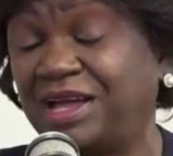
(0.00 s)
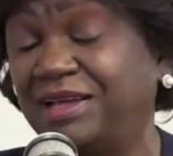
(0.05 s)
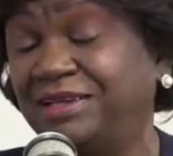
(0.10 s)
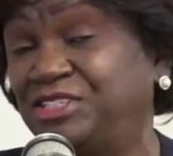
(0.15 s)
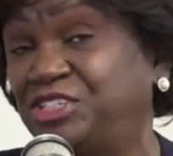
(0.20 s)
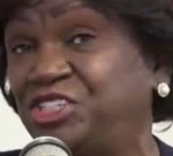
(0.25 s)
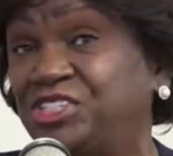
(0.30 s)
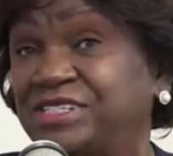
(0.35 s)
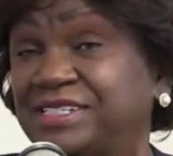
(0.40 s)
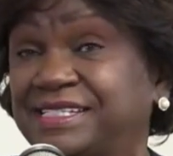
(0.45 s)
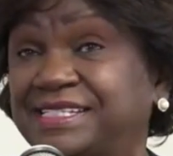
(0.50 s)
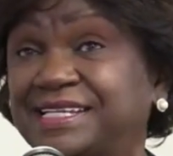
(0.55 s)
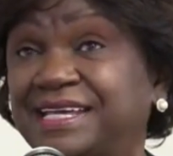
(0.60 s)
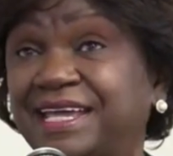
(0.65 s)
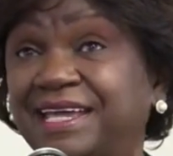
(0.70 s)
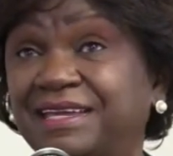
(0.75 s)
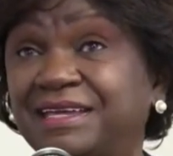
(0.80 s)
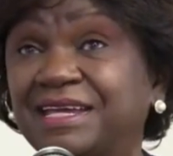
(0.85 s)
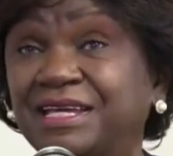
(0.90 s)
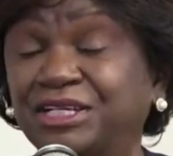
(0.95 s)
should
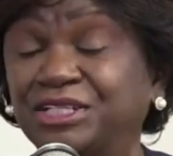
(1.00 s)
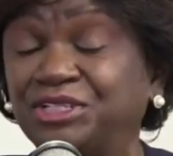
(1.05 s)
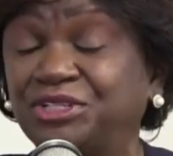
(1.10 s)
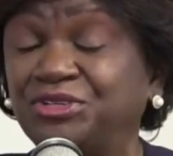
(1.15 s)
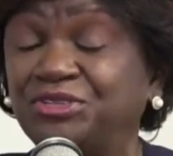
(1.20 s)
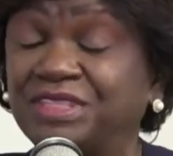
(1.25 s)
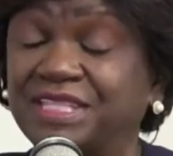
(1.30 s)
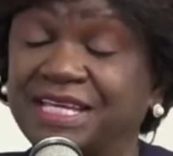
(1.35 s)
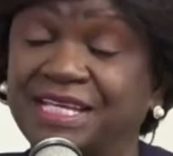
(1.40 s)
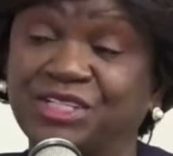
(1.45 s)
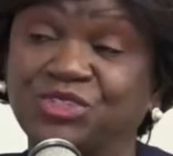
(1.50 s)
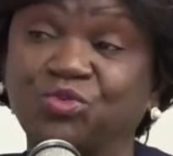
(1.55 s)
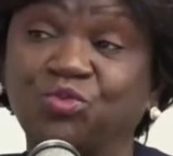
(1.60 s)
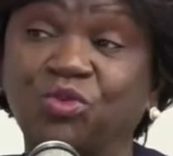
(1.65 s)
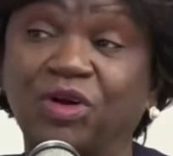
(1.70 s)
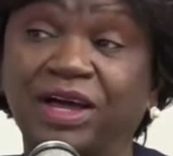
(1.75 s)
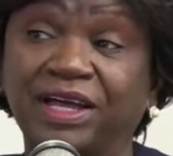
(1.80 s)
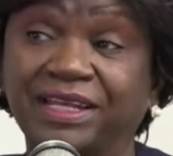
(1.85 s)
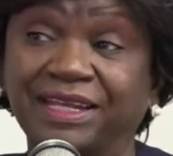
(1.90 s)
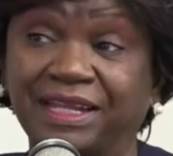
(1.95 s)
say two things.
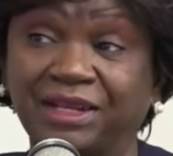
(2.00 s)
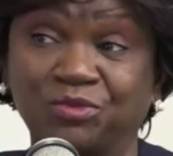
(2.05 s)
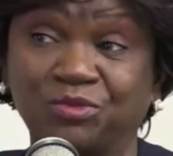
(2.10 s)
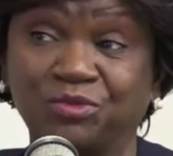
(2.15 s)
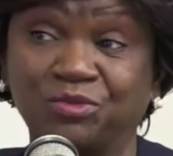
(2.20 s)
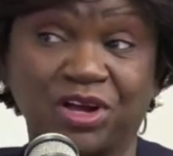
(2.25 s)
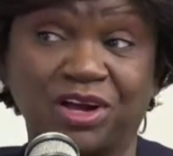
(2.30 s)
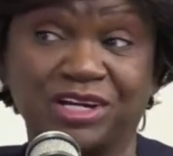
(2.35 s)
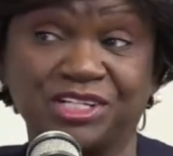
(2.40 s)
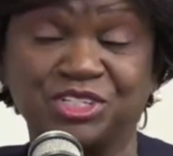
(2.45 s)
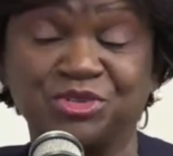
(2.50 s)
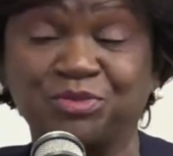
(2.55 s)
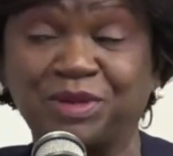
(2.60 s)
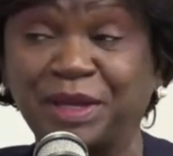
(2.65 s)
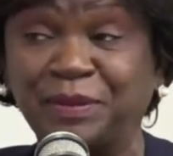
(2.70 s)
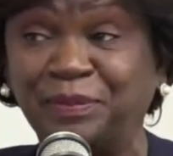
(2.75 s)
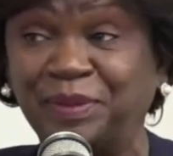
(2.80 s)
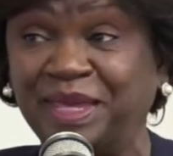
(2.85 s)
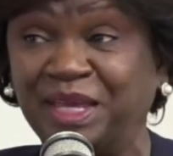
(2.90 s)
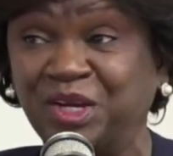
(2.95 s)
One, in regard to
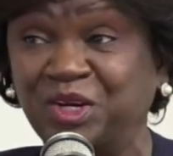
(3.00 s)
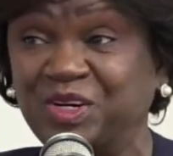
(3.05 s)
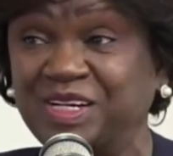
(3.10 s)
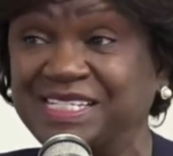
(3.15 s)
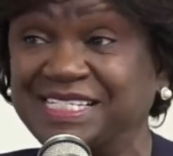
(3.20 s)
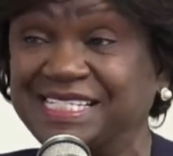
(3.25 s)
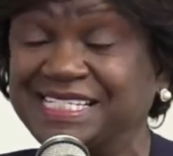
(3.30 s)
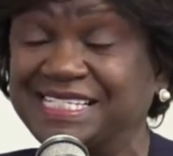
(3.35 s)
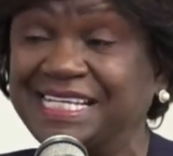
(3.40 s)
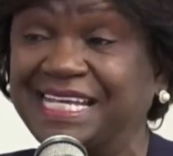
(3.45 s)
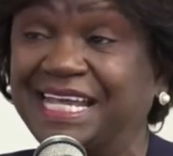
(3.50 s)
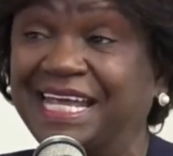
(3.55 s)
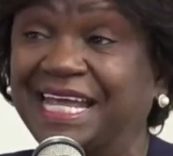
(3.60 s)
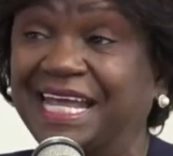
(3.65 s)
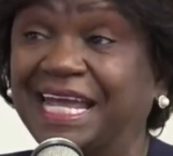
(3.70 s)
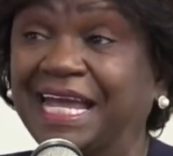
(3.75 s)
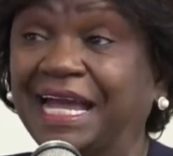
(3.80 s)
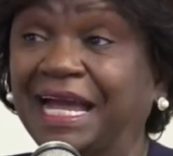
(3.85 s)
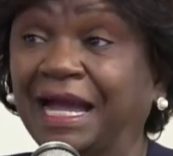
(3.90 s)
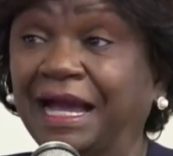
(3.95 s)
my parents,
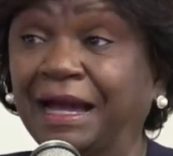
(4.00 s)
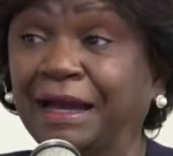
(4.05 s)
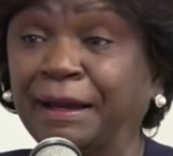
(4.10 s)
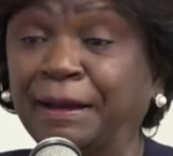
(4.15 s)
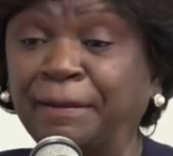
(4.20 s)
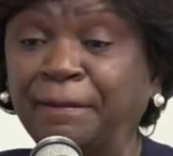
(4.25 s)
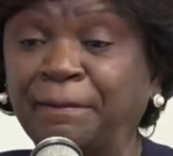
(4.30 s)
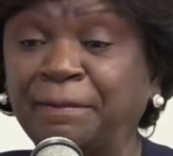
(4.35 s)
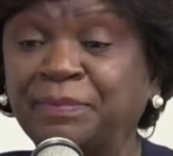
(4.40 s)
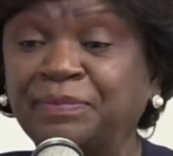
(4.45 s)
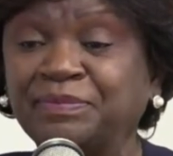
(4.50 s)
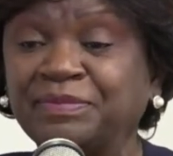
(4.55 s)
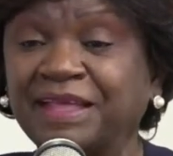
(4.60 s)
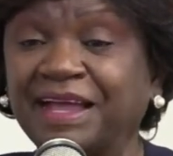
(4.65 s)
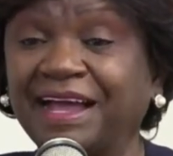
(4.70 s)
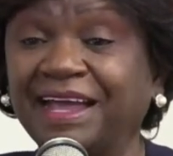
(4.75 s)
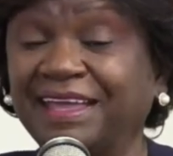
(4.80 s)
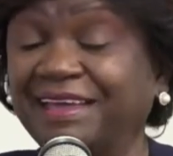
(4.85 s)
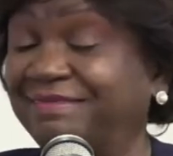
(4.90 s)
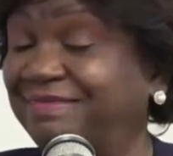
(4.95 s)

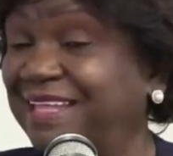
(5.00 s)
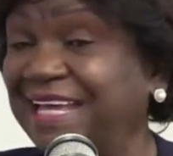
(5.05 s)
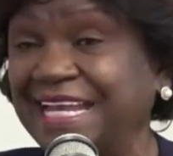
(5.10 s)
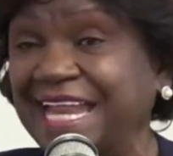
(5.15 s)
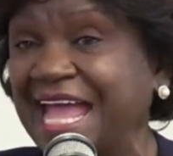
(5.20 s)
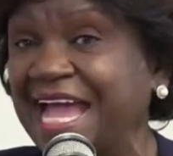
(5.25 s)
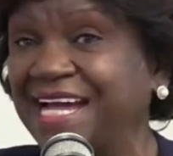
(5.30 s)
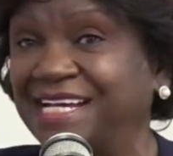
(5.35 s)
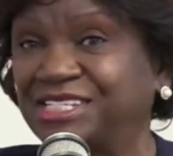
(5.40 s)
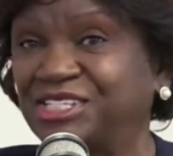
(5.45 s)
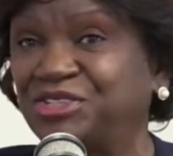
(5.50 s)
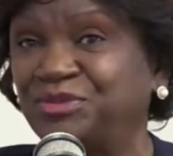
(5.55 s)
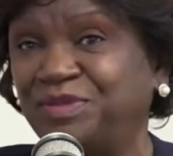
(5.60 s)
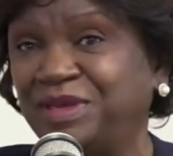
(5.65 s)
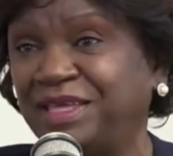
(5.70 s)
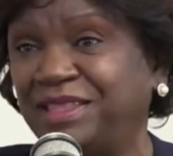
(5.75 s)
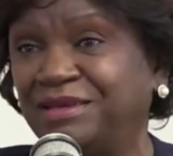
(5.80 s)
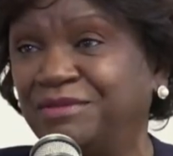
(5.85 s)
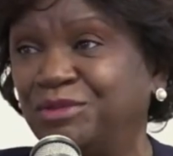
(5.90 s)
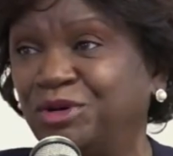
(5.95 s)
that has to
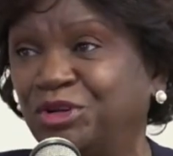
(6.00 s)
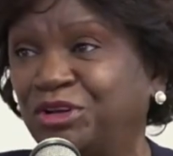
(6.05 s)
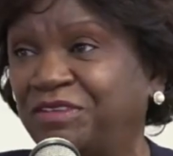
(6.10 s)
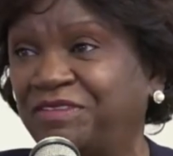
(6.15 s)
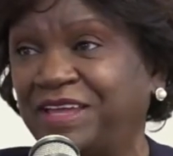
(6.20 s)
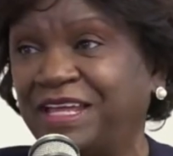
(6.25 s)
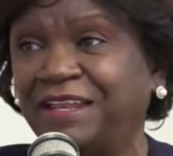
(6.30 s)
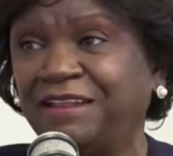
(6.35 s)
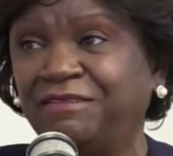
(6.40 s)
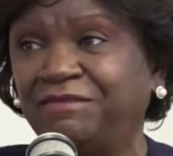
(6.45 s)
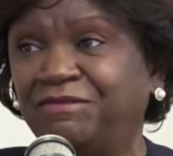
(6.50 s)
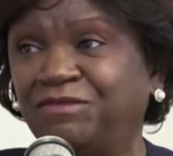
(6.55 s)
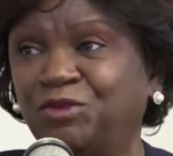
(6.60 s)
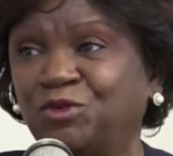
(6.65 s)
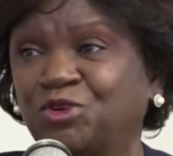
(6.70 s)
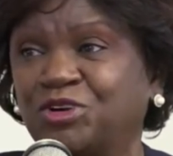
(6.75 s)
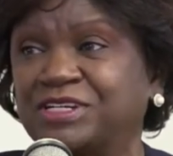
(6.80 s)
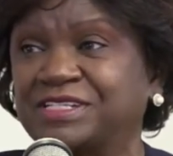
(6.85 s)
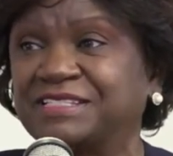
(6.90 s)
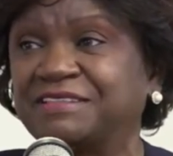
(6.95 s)
be the motivating
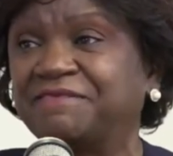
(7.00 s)
force.